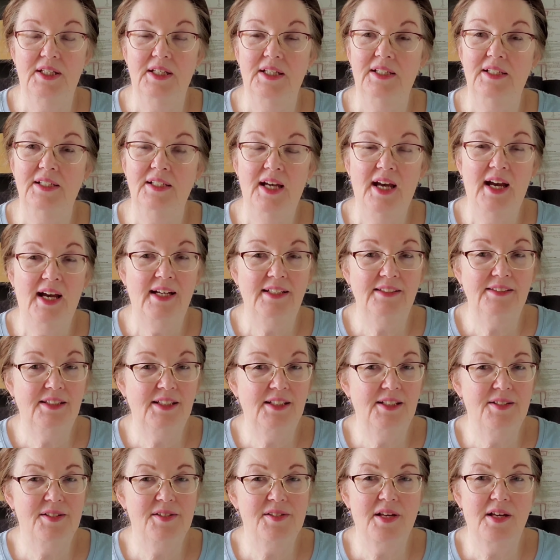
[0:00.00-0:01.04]
He had
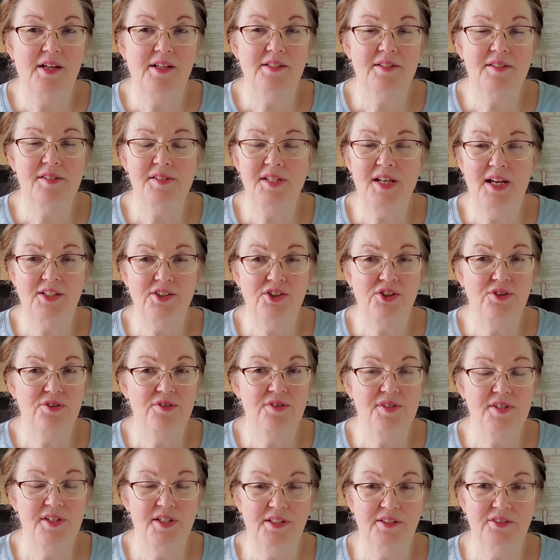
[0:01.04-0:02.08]
his
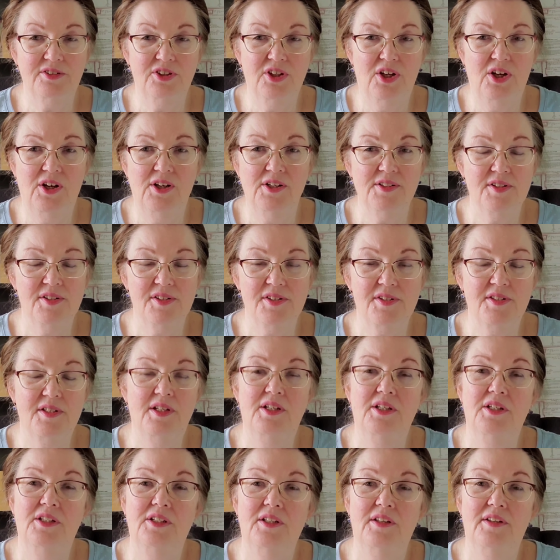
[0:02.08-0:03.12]
statues and gods
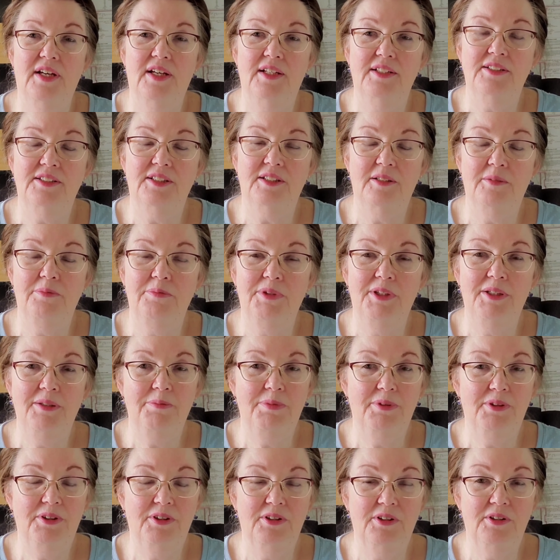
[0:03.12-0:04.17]
that the
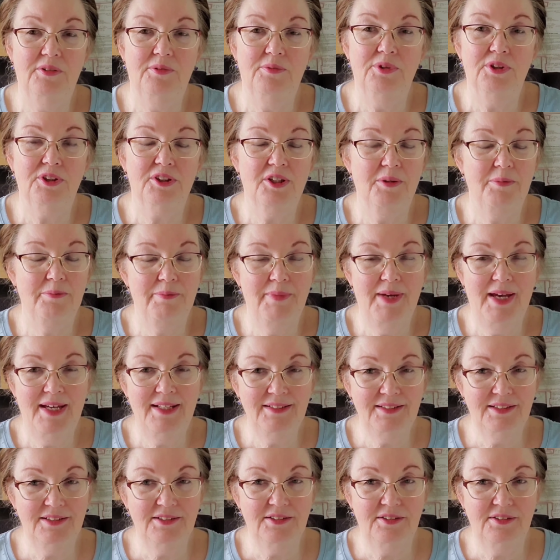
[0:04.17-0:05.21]
people were
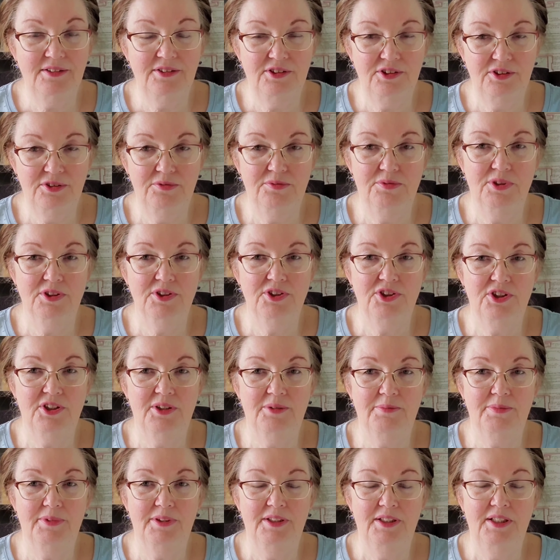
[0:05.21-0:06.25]
commanded to worship.